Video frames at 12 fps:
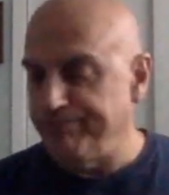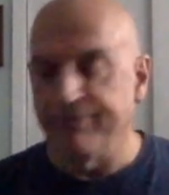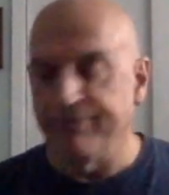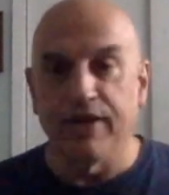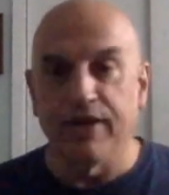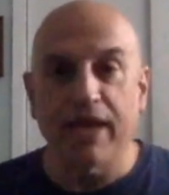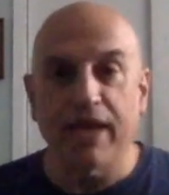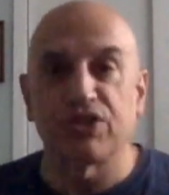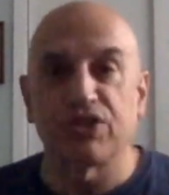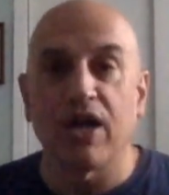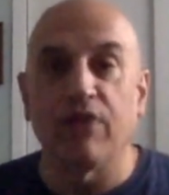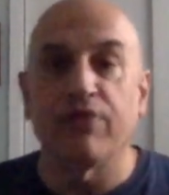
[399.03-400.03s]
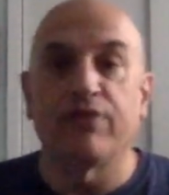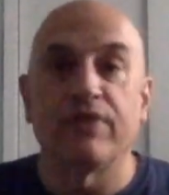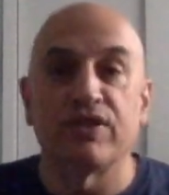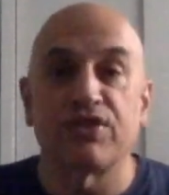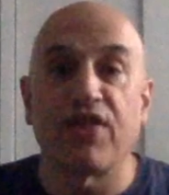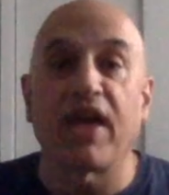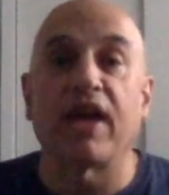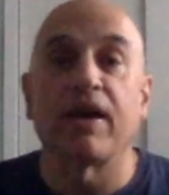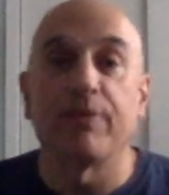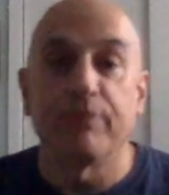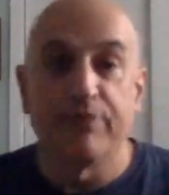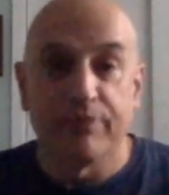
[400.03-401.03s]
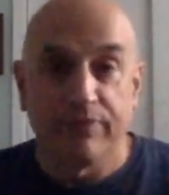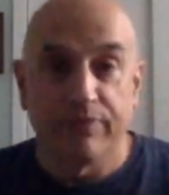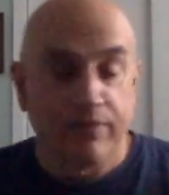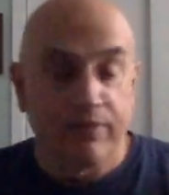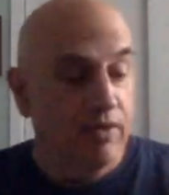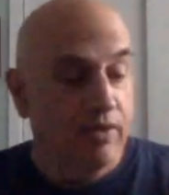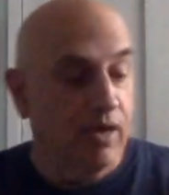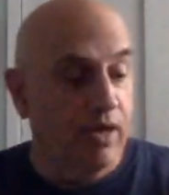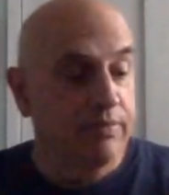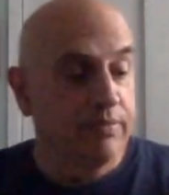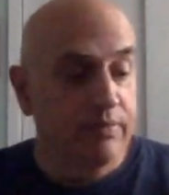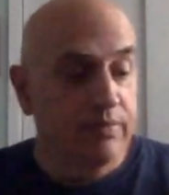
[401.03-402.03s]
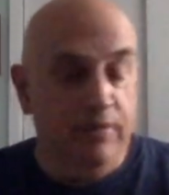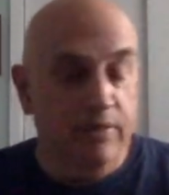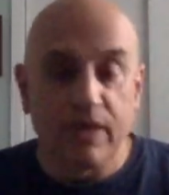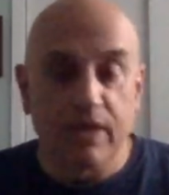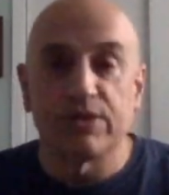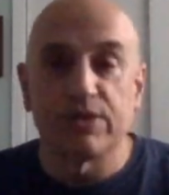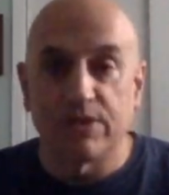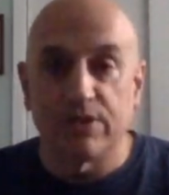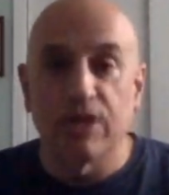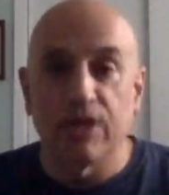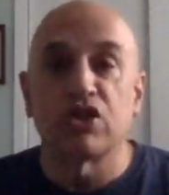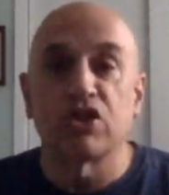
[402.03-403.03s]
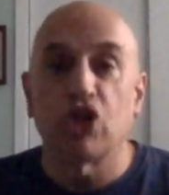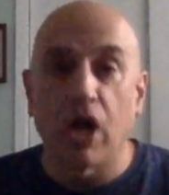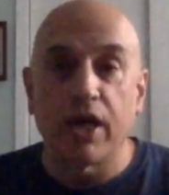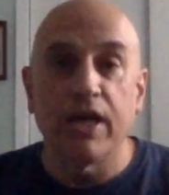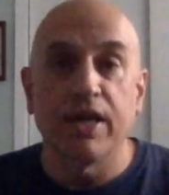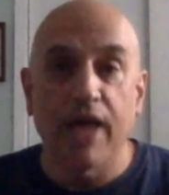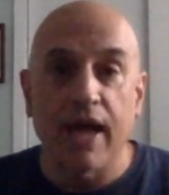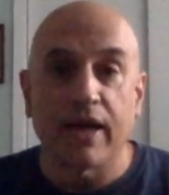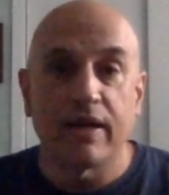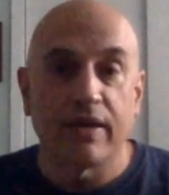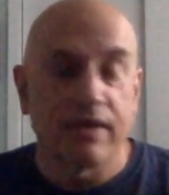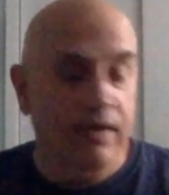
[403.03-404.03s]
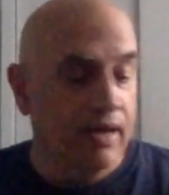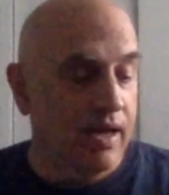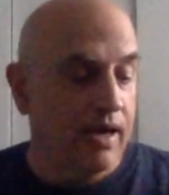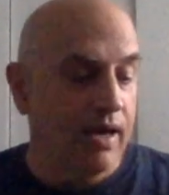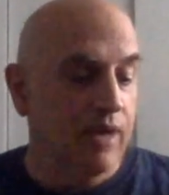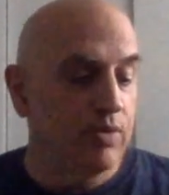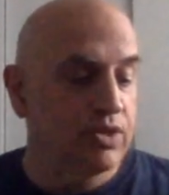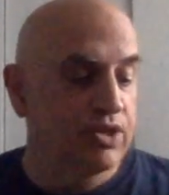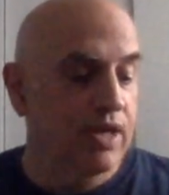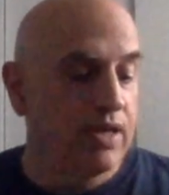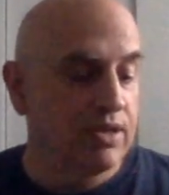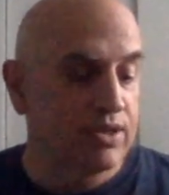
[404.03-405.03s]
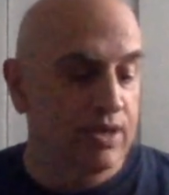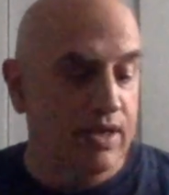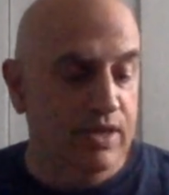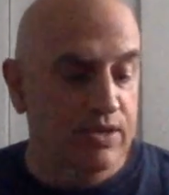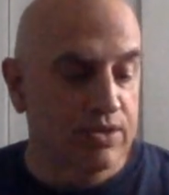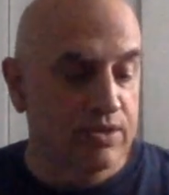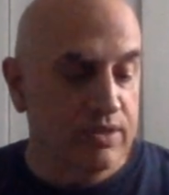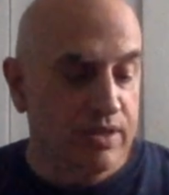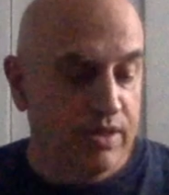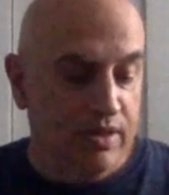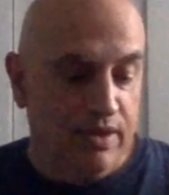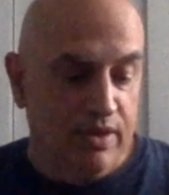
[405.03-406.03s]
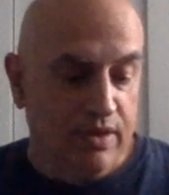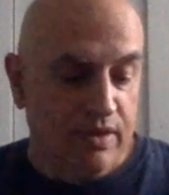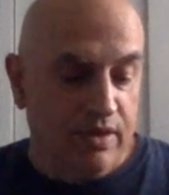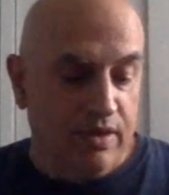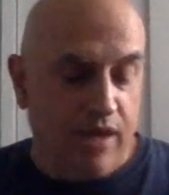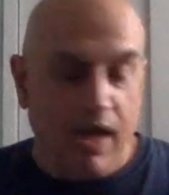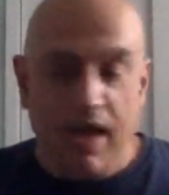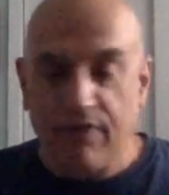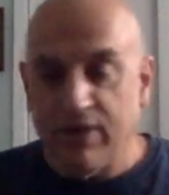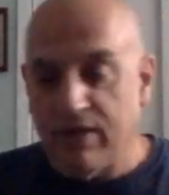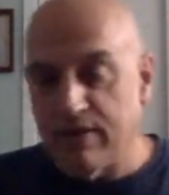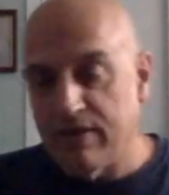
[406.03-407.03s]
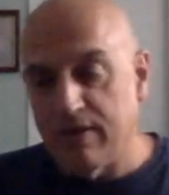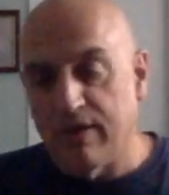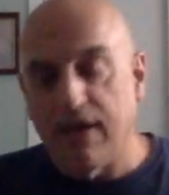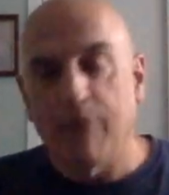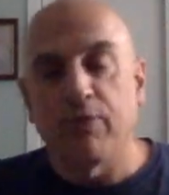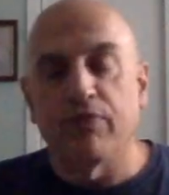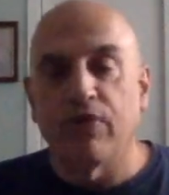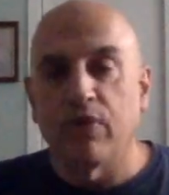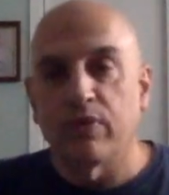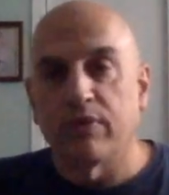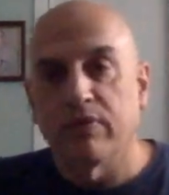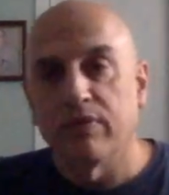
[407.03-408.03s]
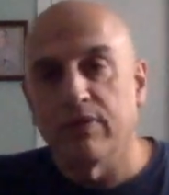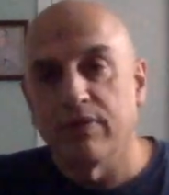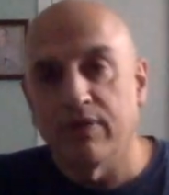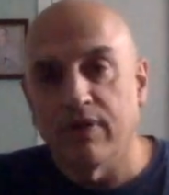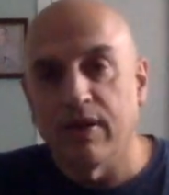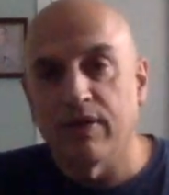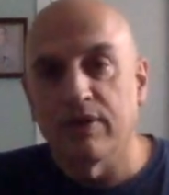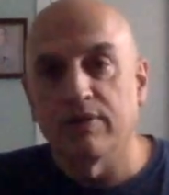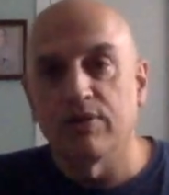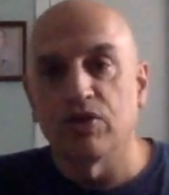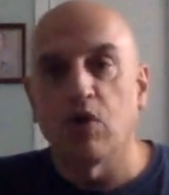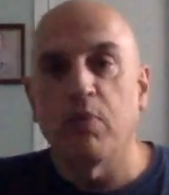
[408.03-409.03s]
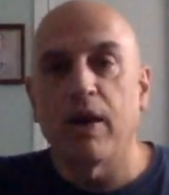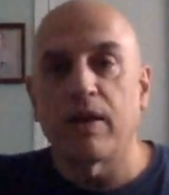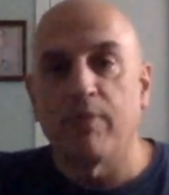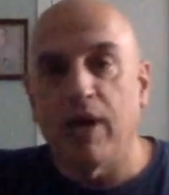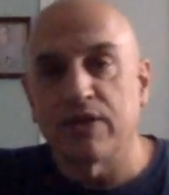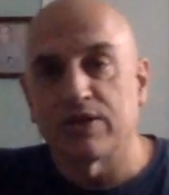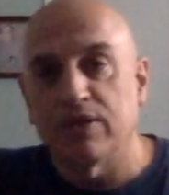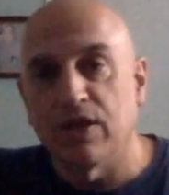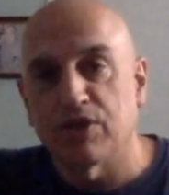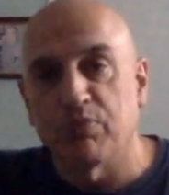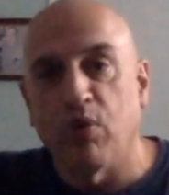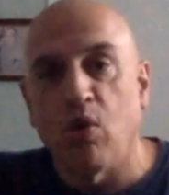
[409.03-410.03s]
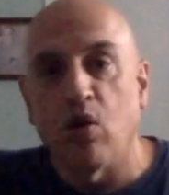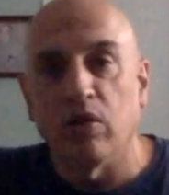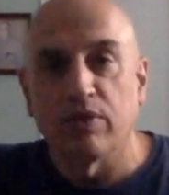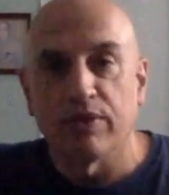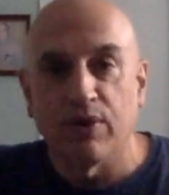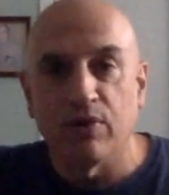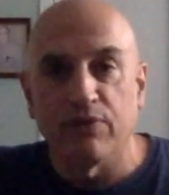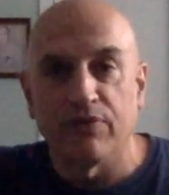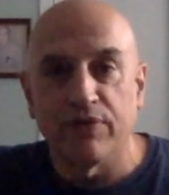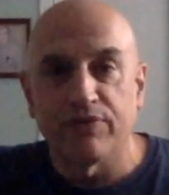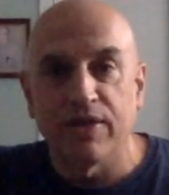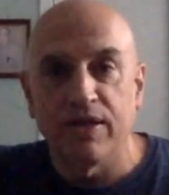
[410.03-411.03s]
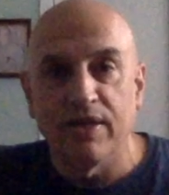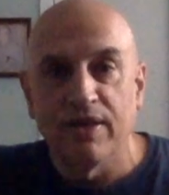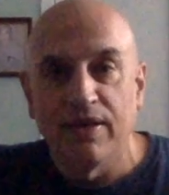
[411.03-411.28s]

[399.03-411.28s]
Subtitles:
The neck itself is thick, right? It's a chunky neck. I would say this thing is. I have an Epiphone Joe Bonamassa Les Paul, the old 59